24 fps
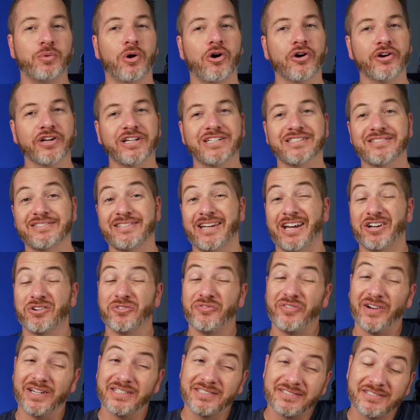you are gonna
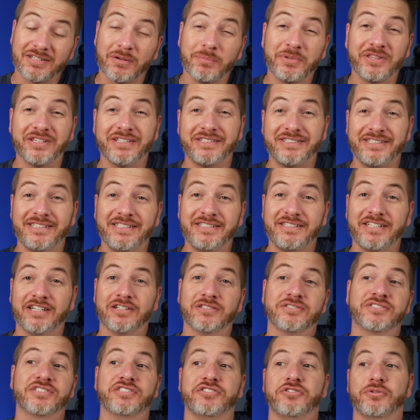sacrifice some of the
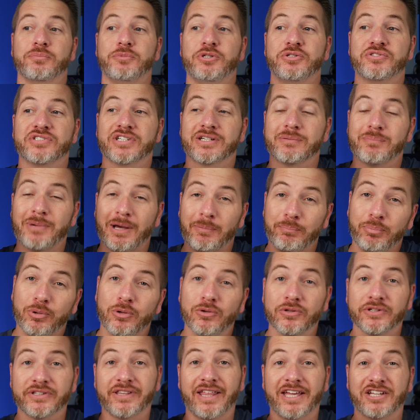details in your music by
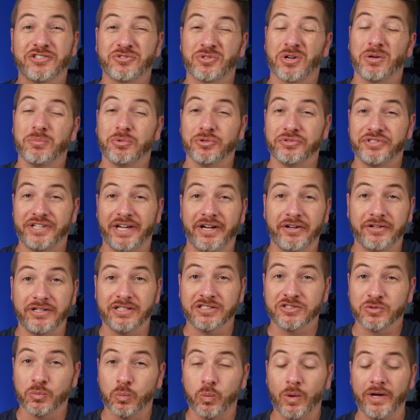pulling that treble down
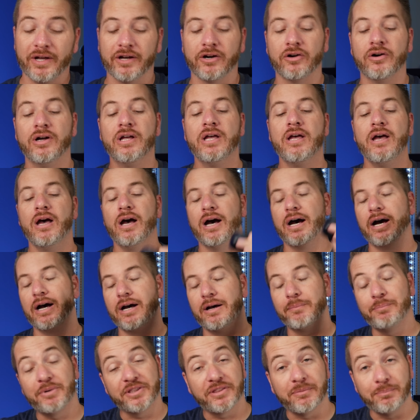as well.
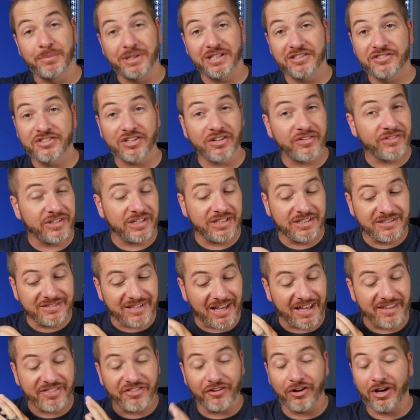Uh, but the mids on these
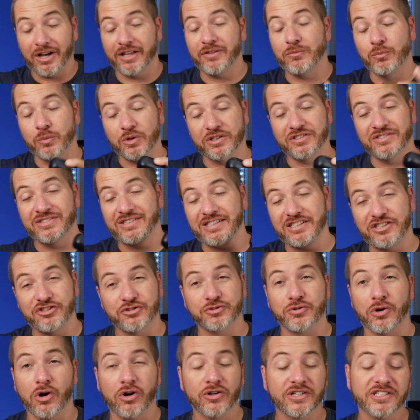I thought was the
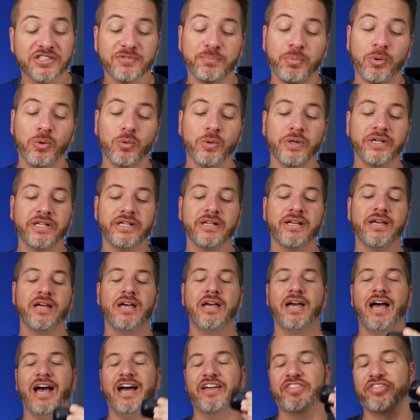strongest point.
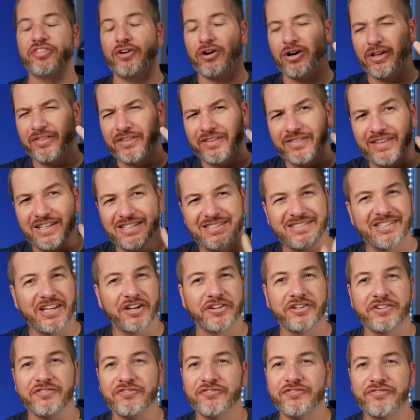I thought that they
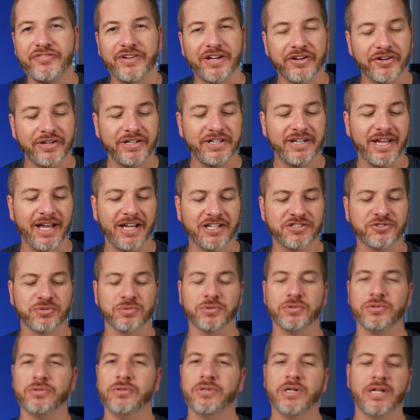sounded very
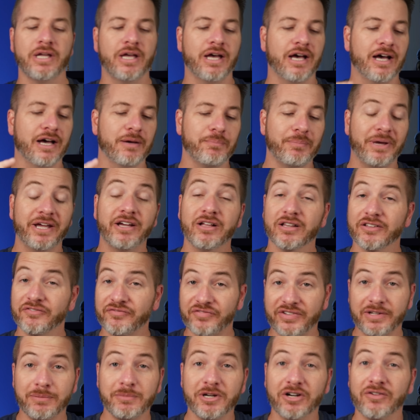natural. Uh, male and
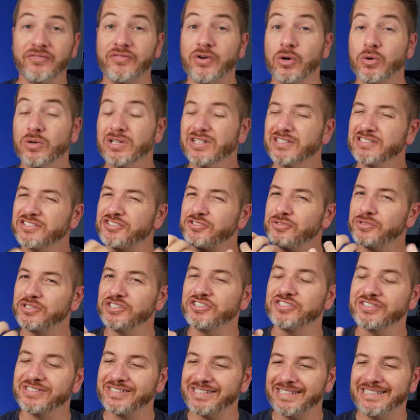female vocalists, you
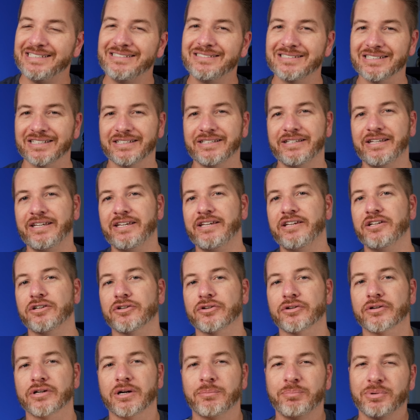could just easily
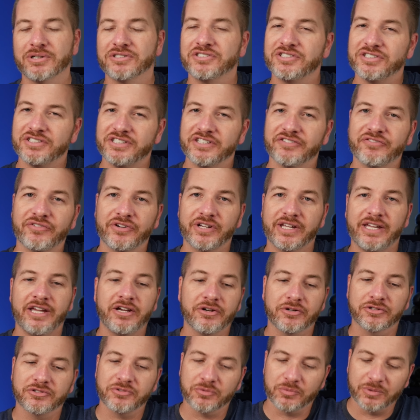hear a bunch of different
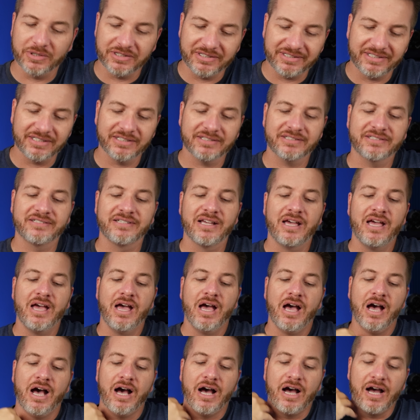characteristics.
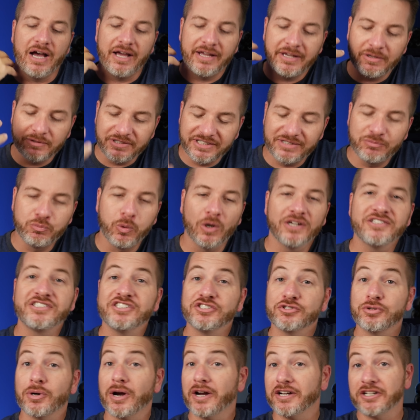Uh, it
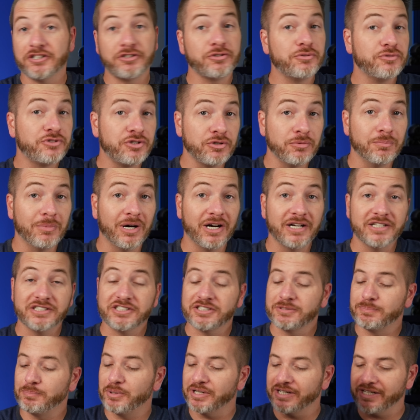wasn't trying to do too
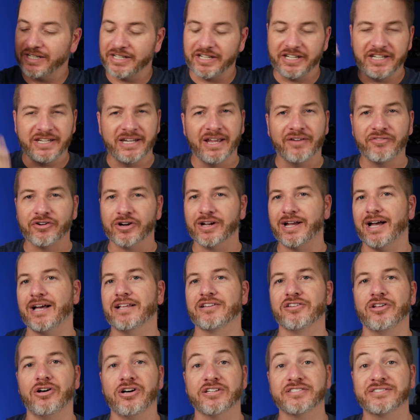much, but it never
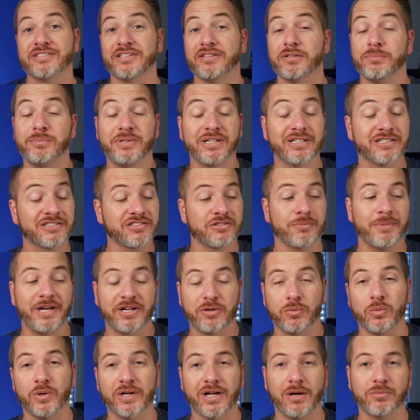got lost in the mix no
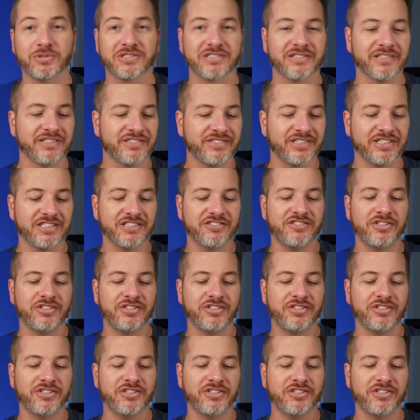matter what I was listening